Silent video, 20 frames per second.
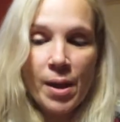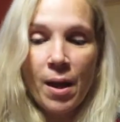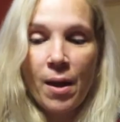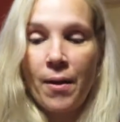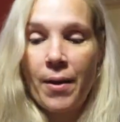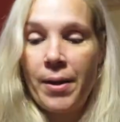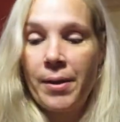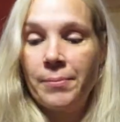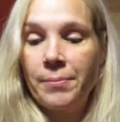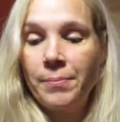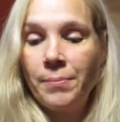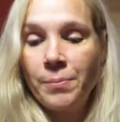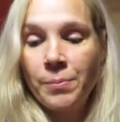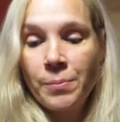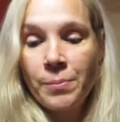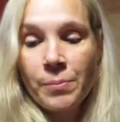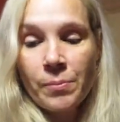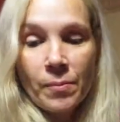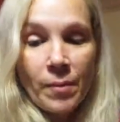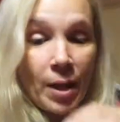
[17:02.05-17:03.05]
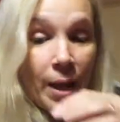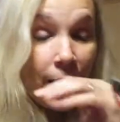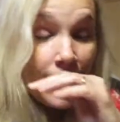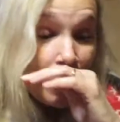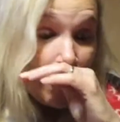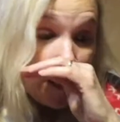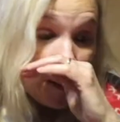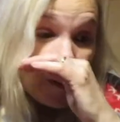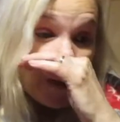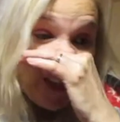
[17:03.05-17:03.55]
Alright. I
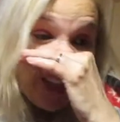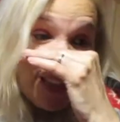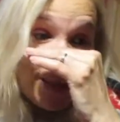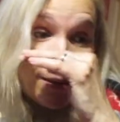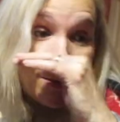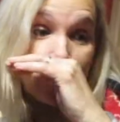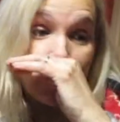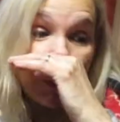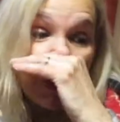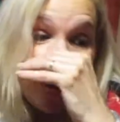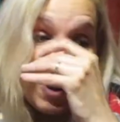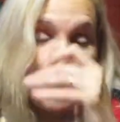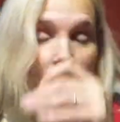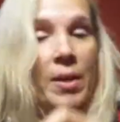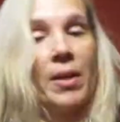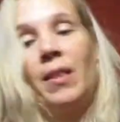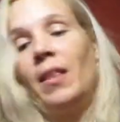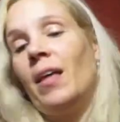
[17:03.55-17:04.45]
can't read this without my